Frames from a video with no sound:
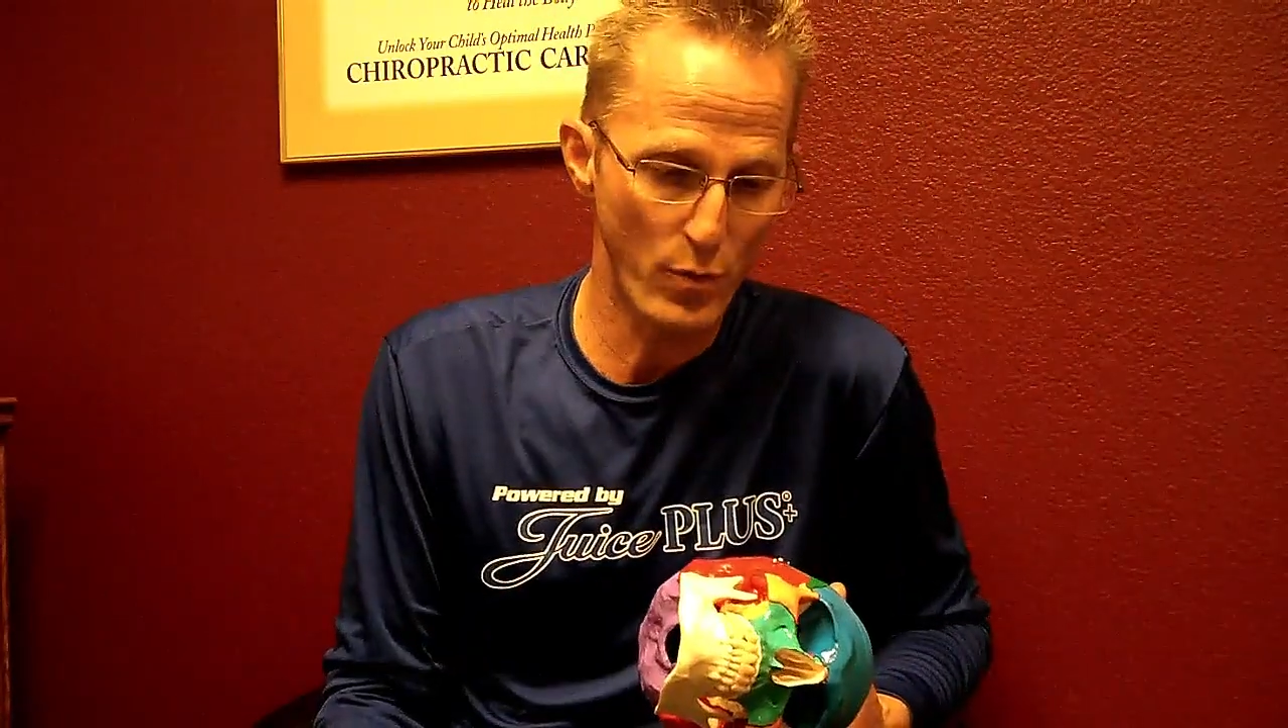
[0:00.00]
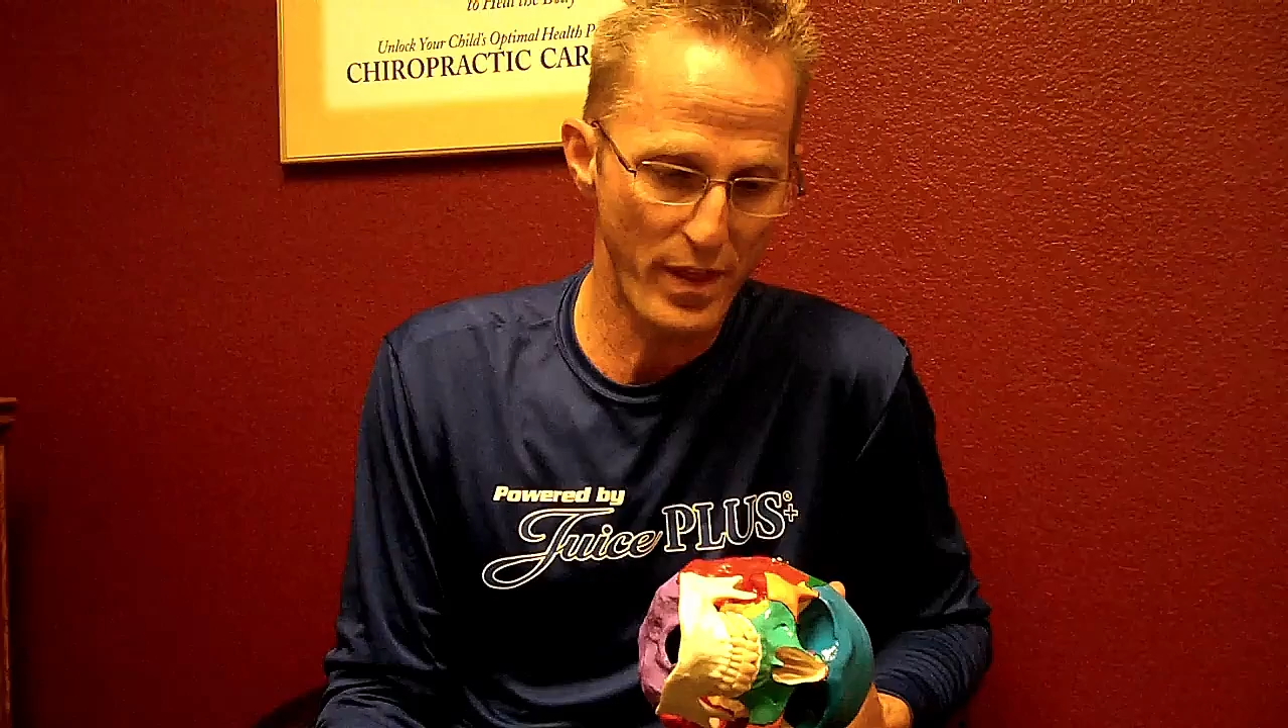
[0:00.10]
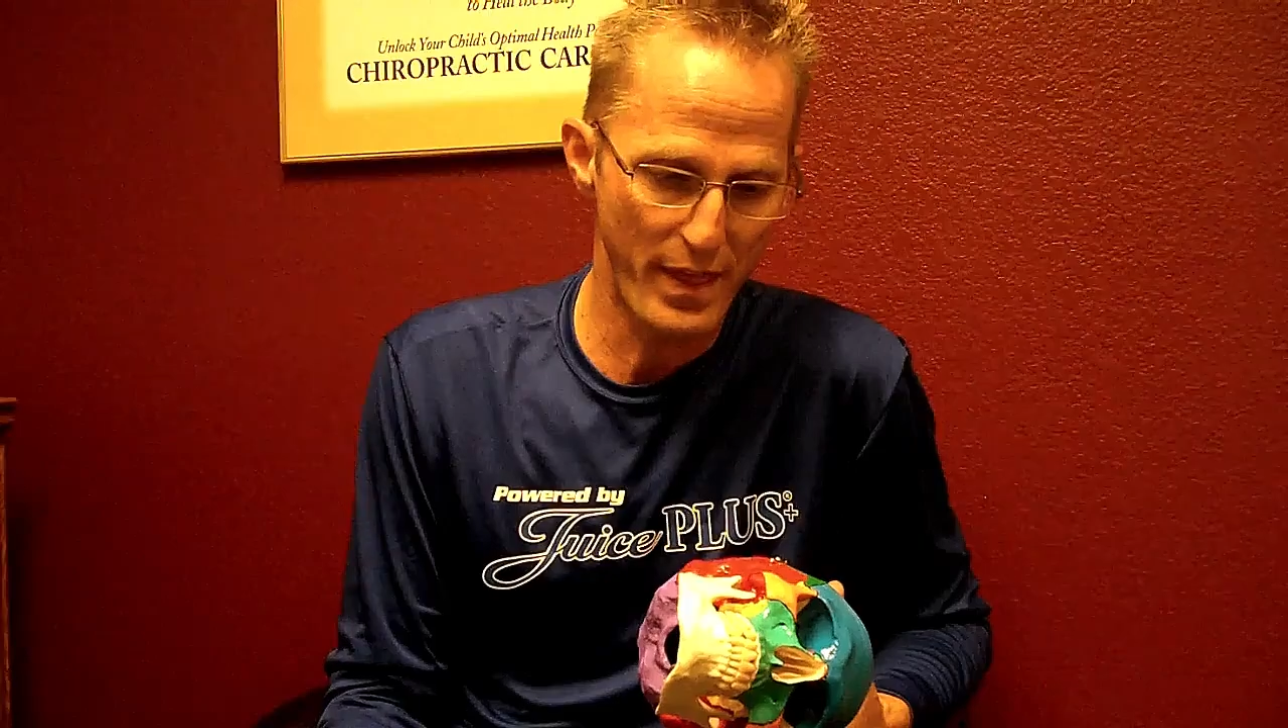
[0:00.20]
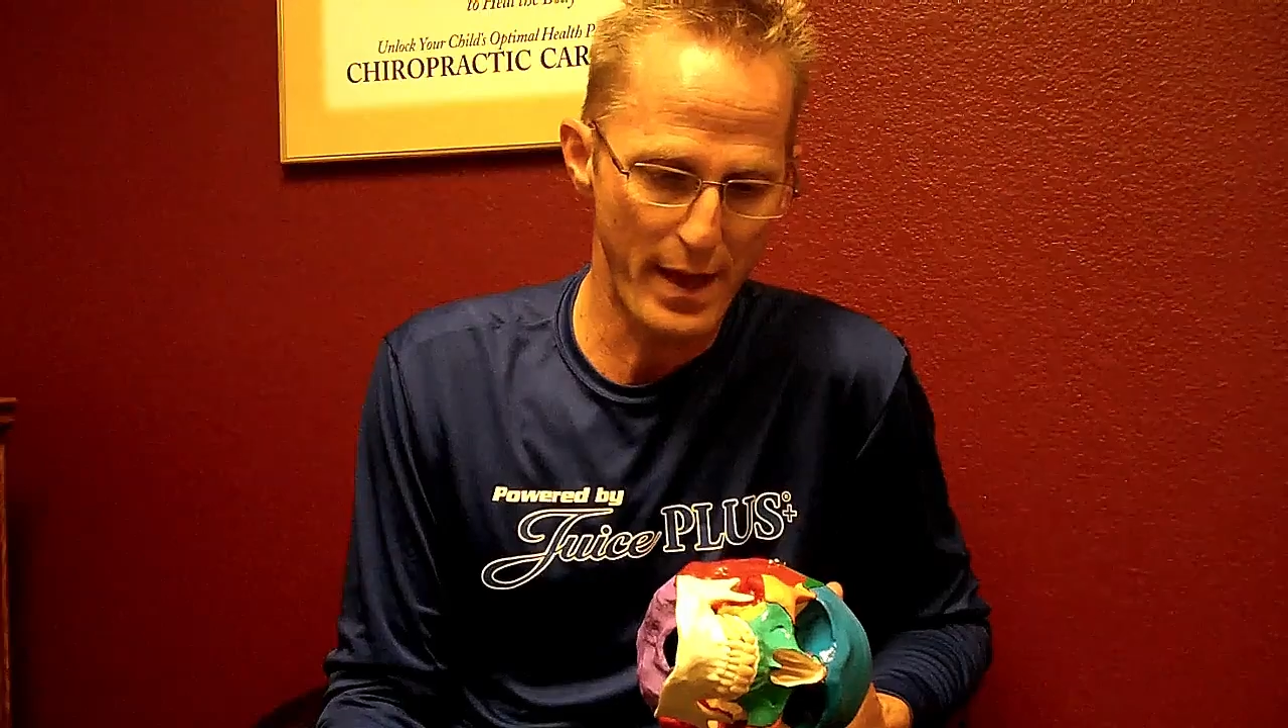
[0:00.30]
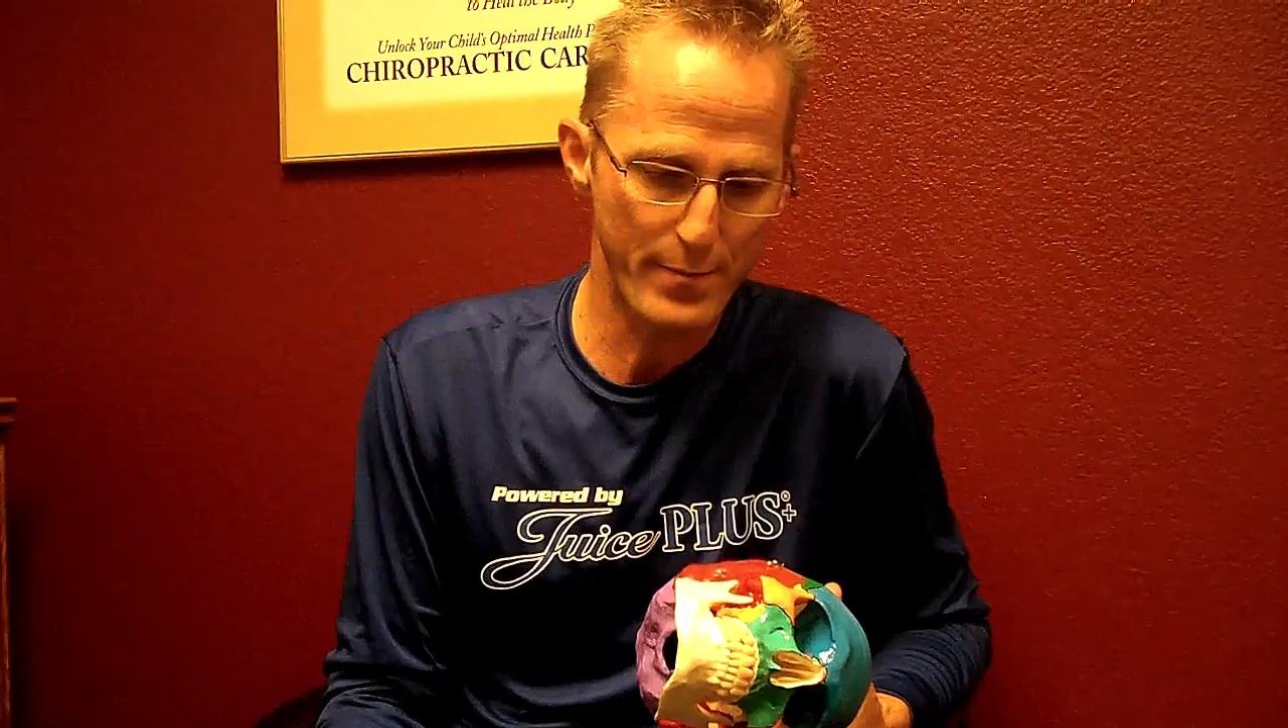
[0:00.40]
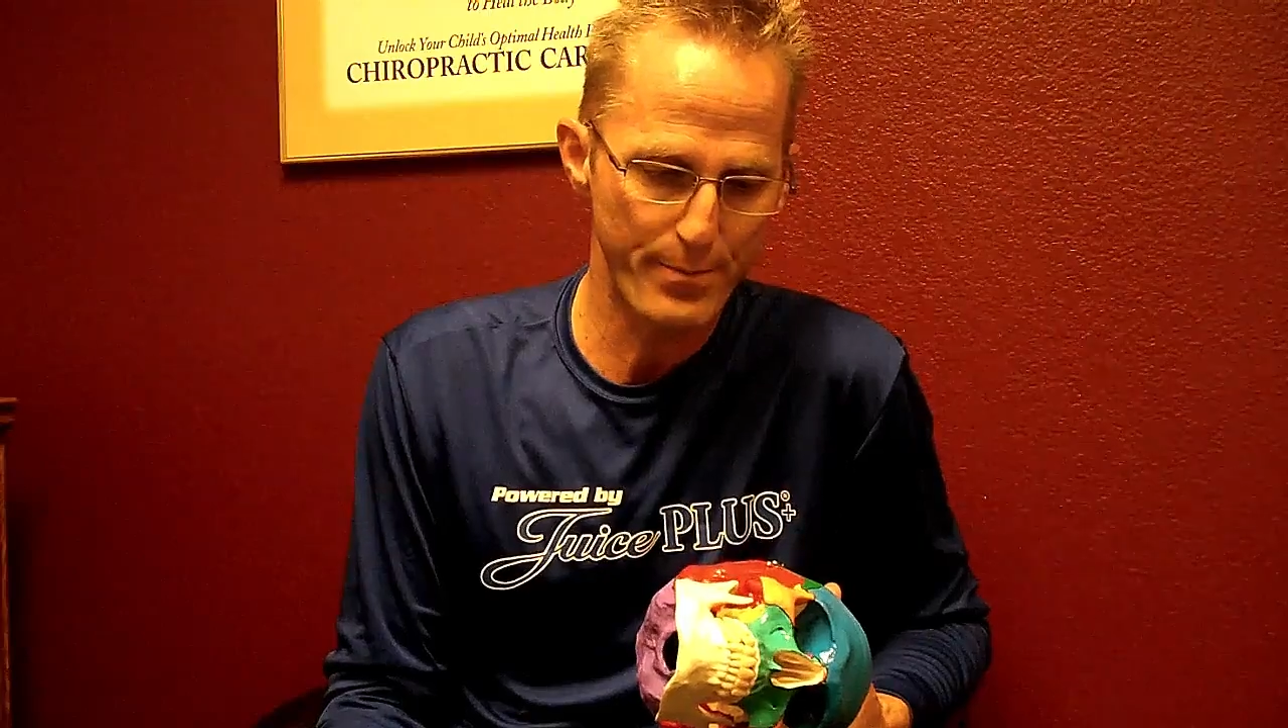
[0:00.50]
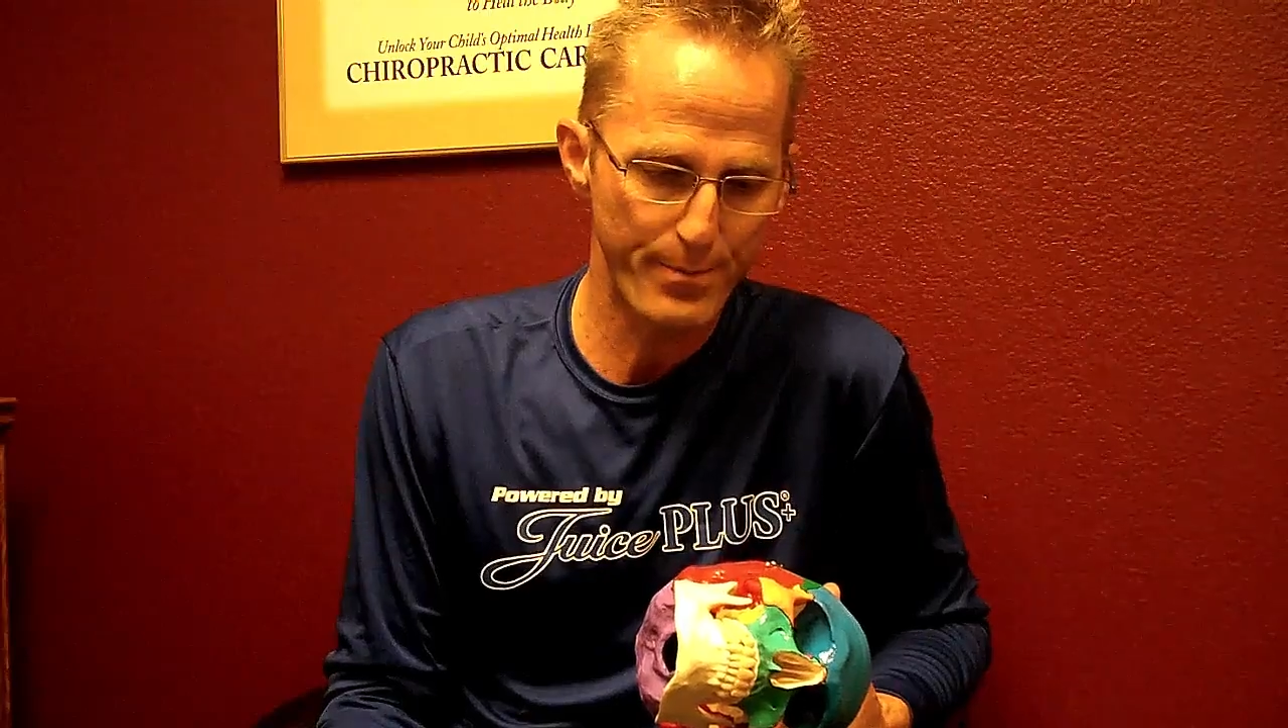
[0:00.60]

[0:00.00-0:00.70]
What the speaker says: with that.